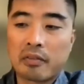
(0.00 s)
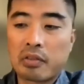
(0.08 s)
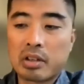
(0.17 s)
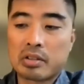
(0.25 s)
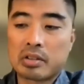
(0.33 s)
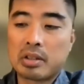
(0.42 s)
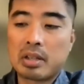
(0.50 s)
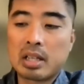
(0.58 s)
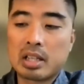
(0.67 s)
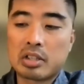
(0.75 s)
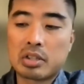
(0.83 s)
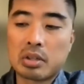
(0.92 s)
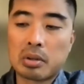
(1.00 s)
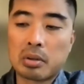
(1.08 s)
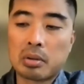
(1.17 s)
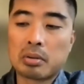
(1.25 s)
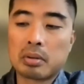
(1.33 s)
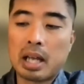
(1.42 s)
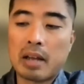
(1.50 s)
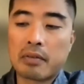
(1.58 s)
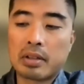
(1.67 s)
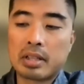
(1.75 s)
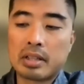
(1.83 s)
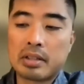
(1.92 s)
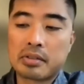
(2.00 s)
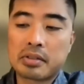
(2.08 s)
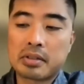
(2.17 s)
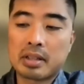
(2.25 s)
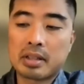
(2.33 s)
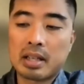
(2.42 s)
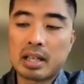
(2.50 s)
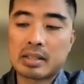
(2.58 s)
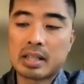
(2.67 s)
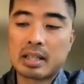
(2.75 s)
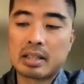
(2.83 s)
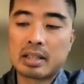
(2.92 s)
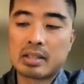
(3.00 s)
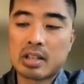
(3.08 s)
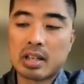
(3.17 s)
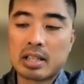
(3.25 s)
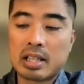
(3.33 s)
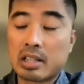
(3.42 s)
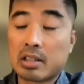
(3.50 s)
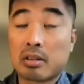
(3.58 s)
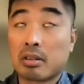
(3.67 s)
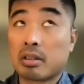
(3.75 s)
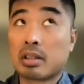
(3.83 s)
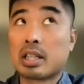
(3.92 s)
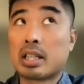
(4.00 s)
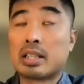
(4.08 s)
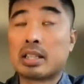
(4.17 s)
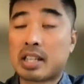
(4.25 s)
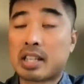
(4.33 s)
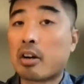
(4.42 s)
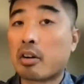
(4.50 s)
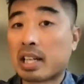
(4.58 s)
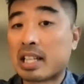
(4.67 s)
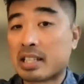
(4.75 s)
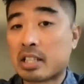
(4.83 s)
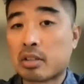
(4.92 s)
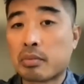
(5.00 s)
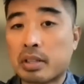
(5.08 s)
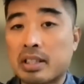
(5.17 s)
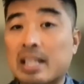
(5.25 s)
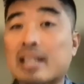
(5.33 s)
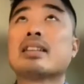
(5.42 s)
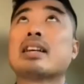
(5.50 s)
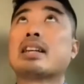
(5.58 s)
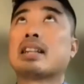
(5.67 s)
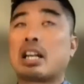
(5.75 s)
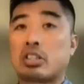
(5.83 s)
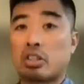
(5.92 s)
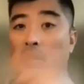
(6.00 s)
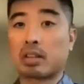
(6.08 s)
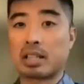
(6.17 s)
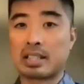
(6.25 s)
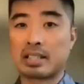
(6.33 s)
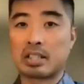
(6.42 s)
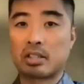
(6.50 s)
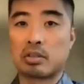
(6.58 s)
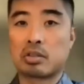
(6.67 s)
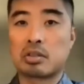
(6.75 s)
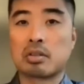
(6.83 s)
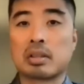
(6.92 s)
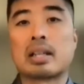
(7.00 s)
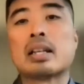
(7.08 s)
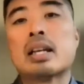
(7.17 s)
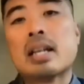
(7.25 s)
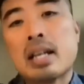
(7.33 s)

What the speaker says: First, you got to show evidence as a design leader or a design organization within a larger organization to show that.